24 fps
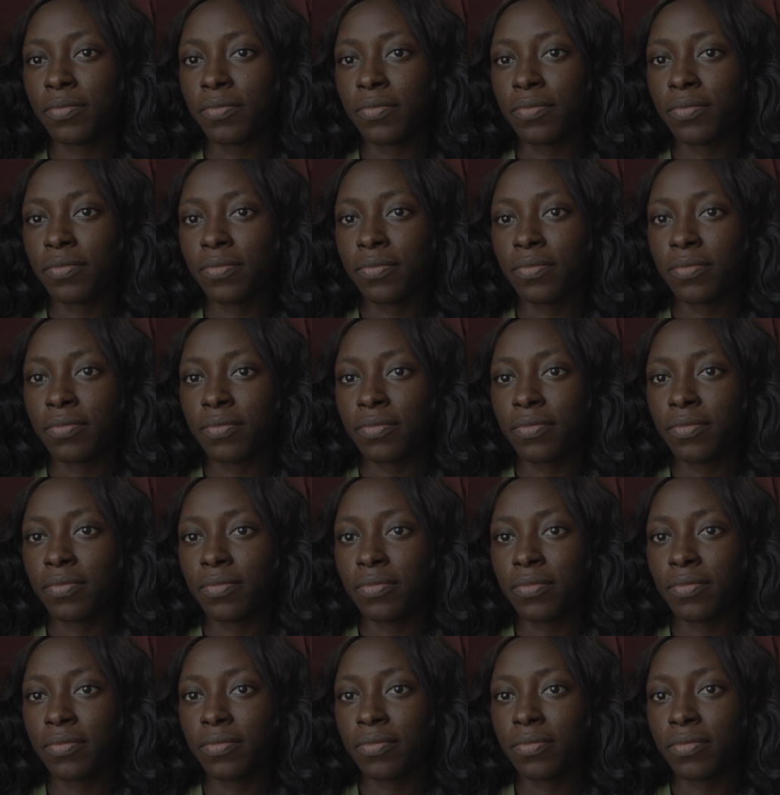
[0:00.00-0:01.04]

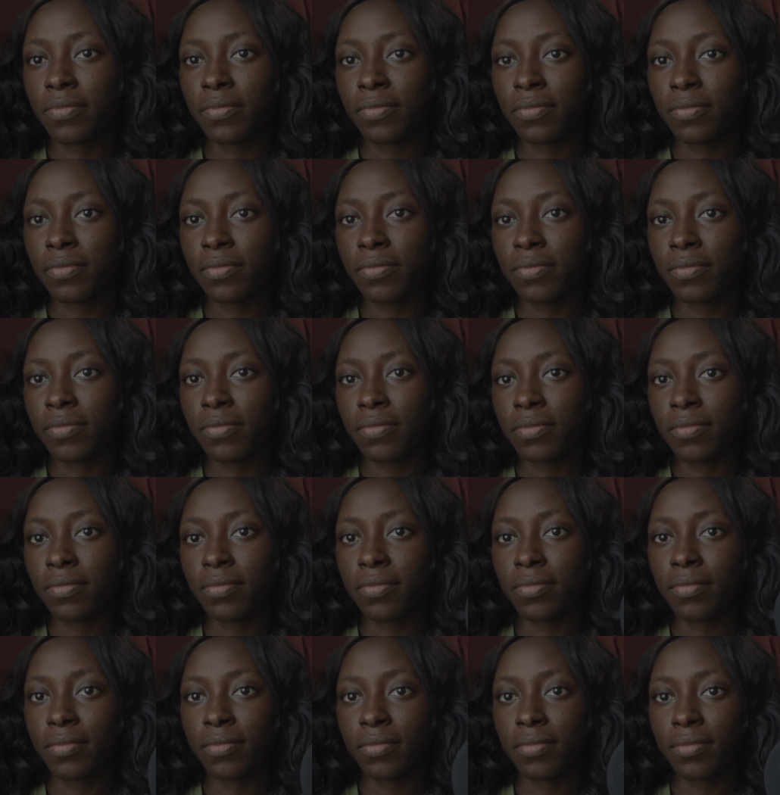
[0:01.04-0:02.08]

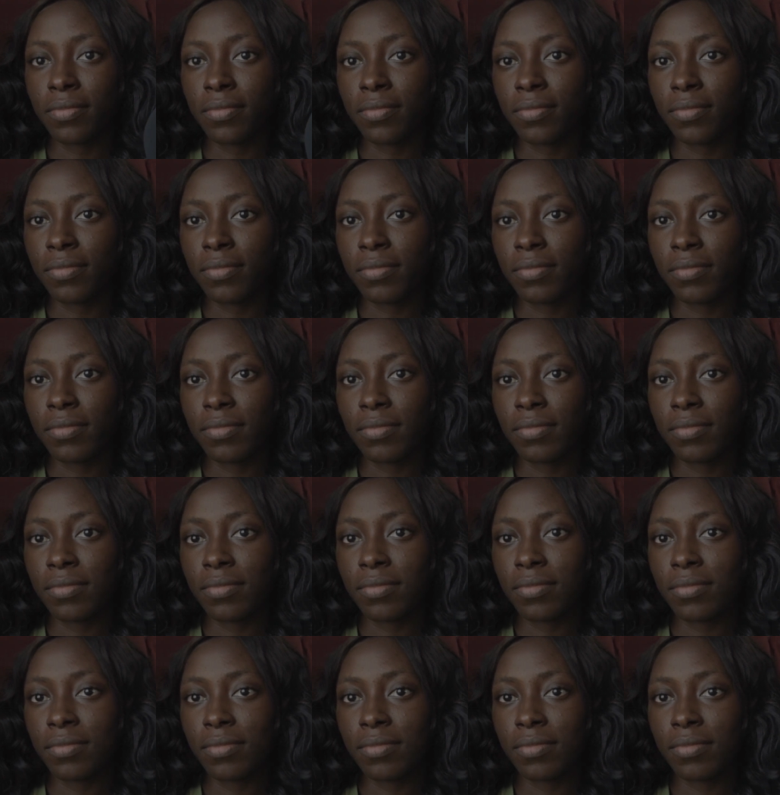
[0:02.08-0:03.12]

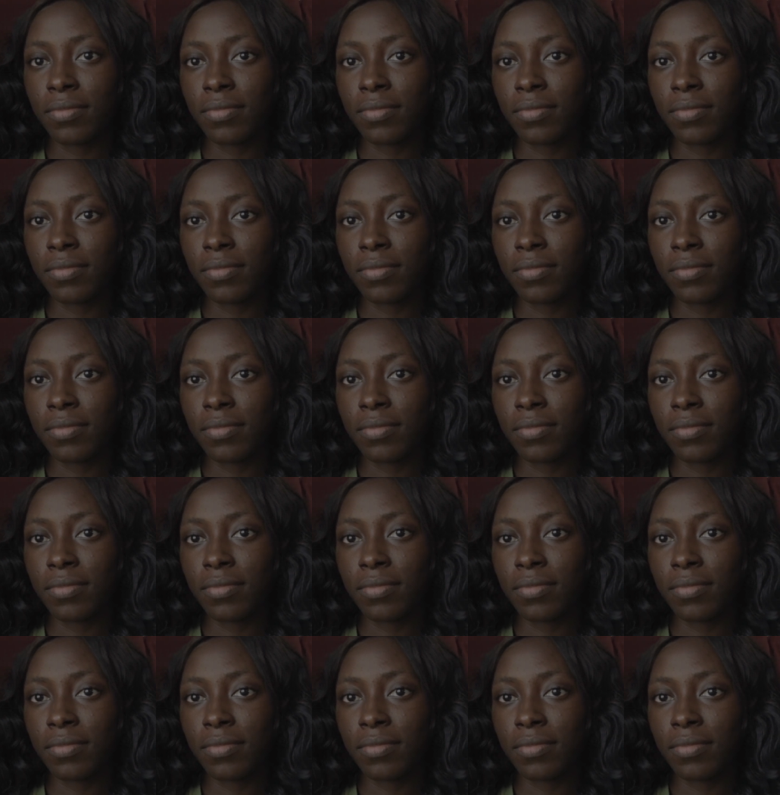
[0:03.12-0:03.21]
This person isn't speaking.